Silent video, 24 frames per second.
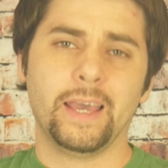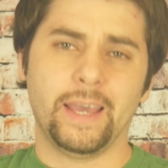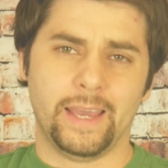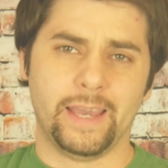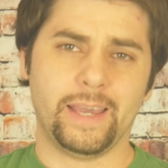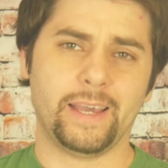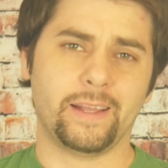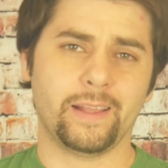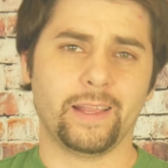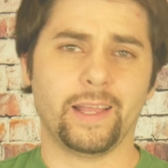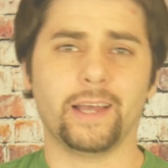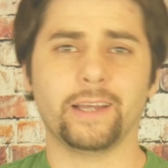Hey
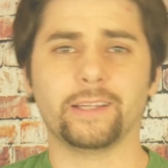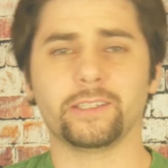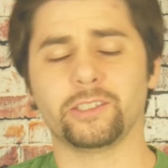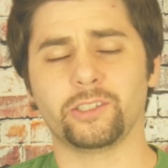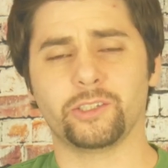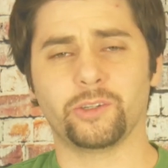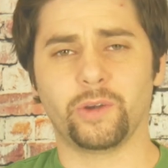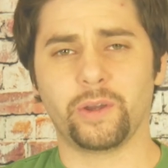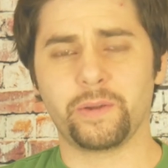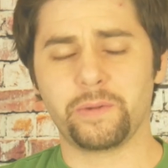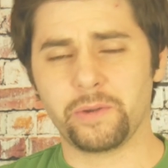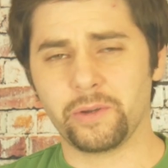class,
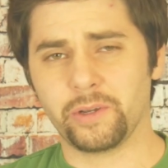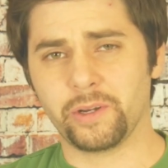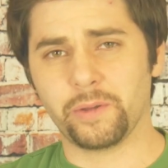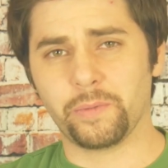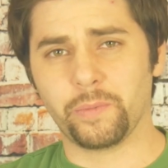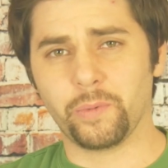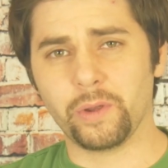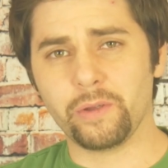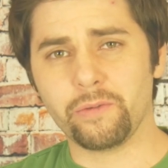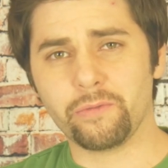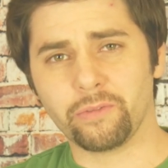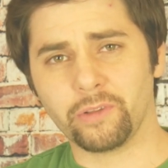so I'm going to
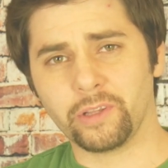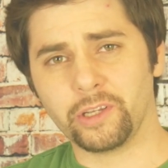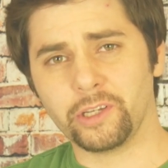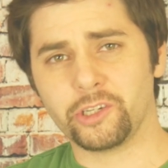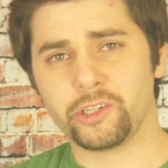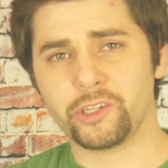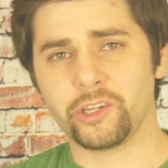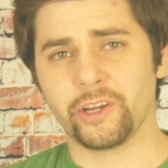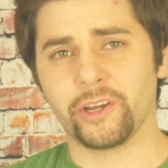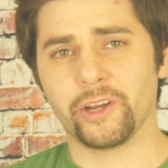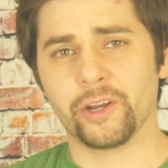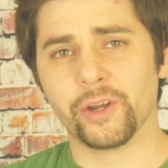briefly
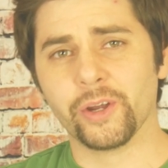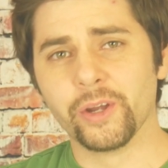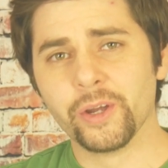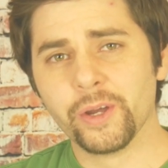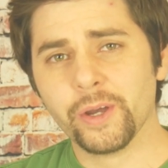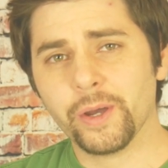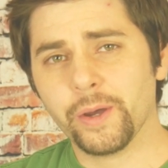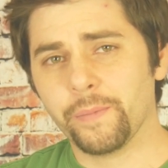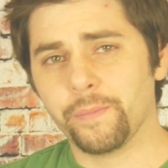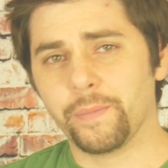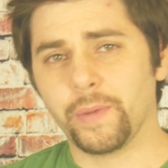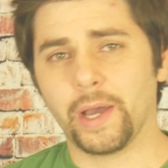share
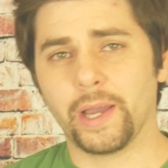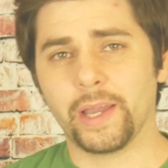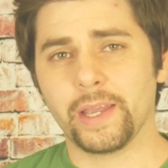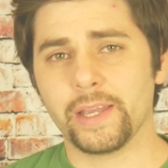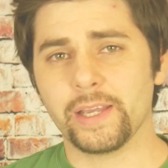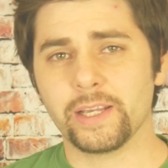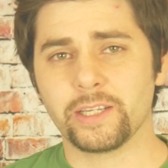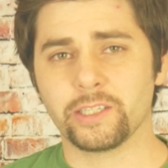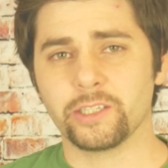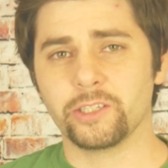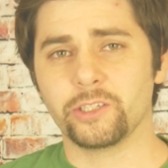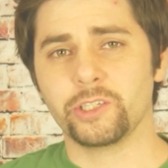my
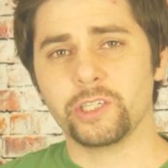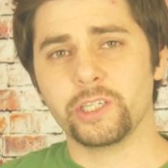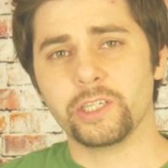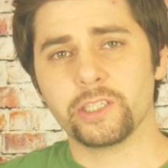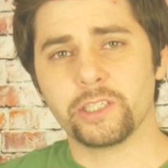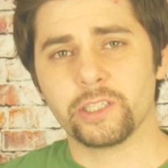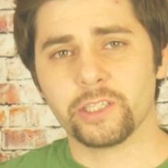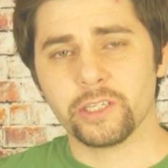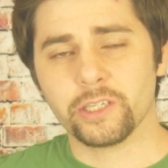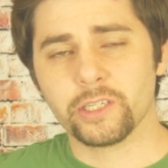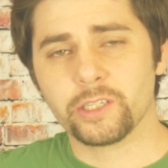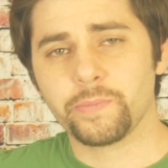
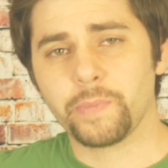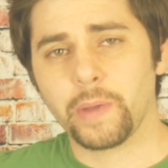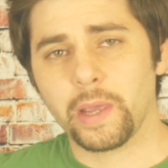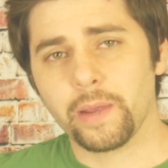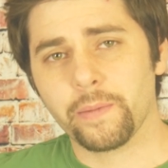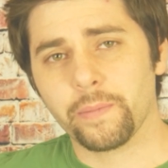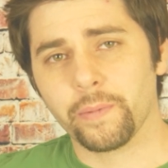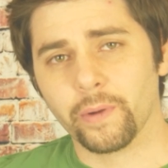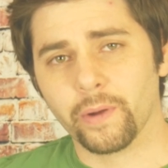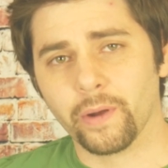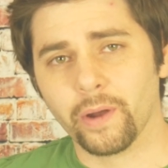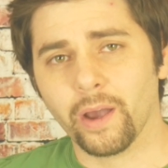exegesis
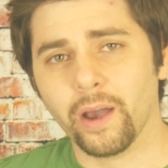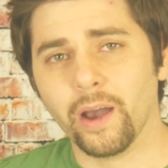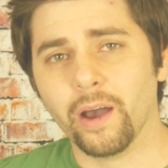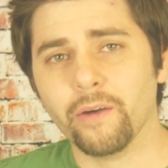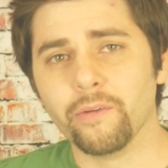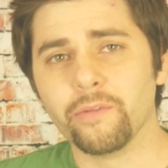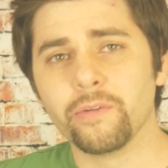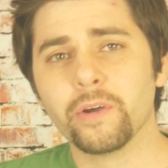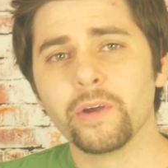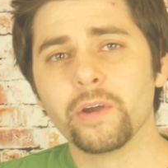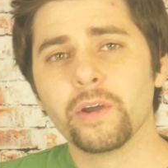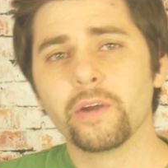paper
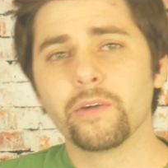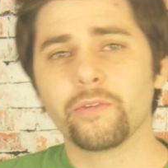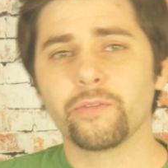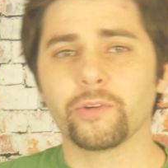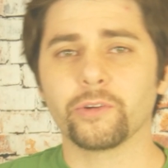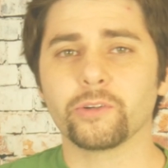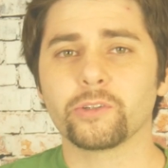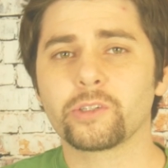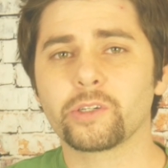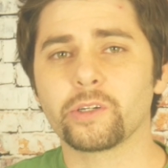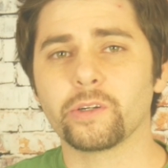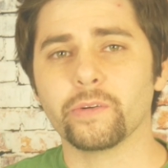of
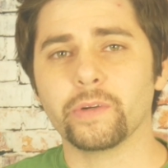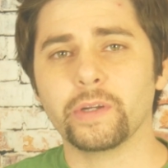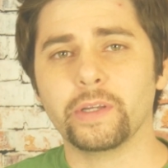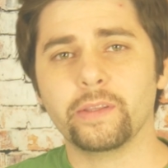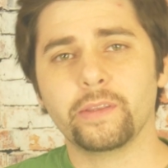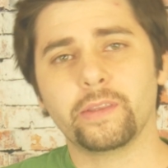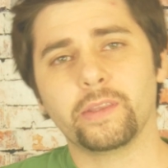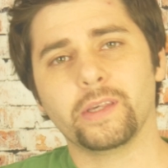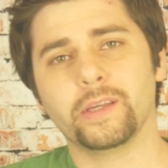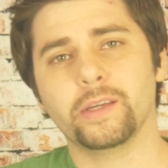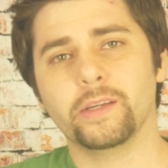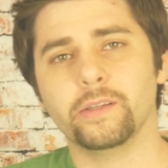1
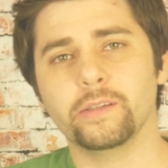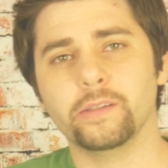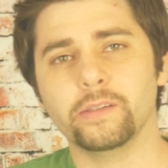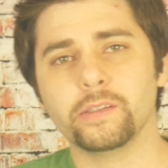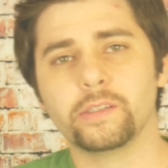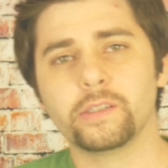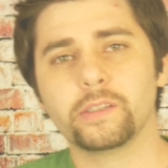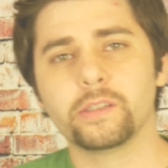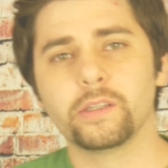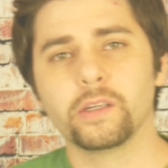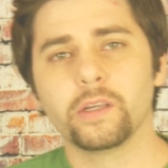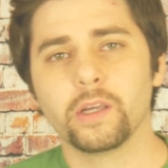
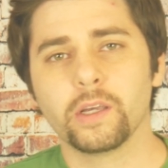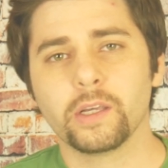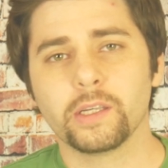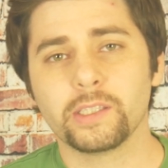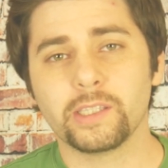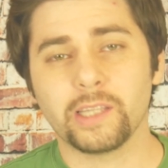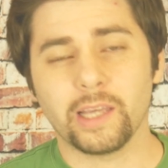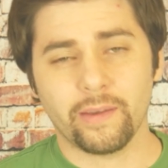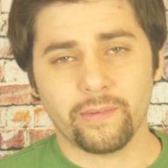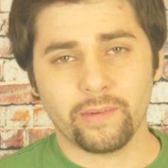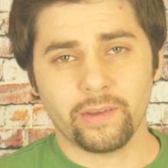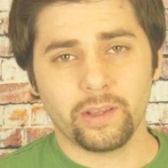Corinthians
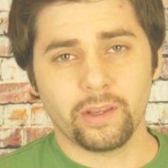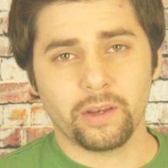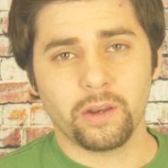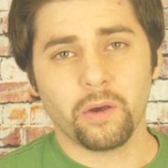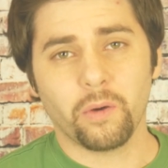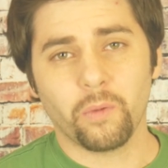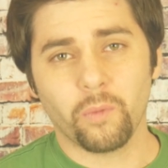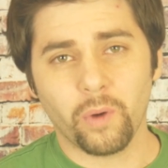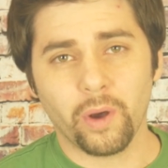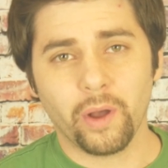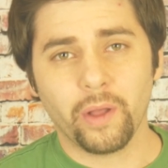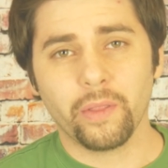7,
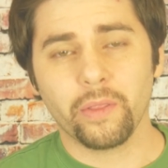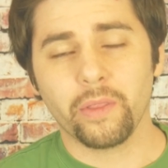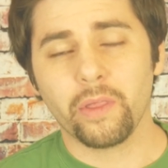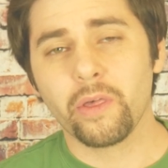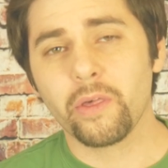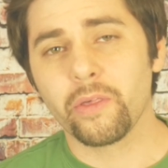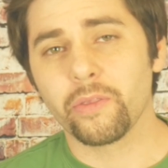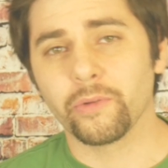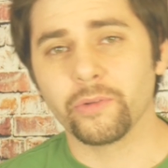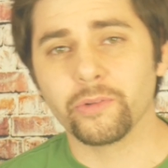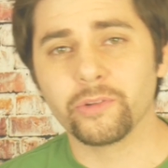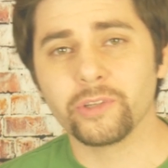1
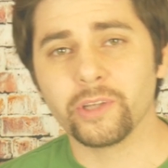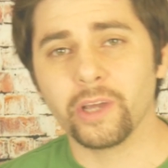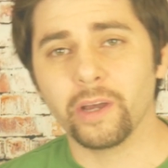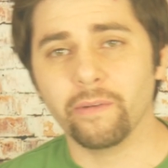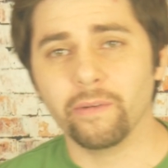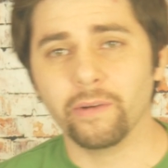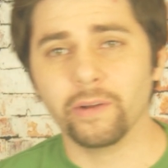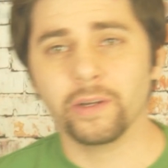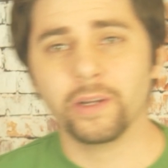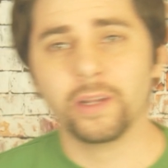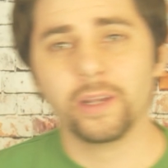through 7.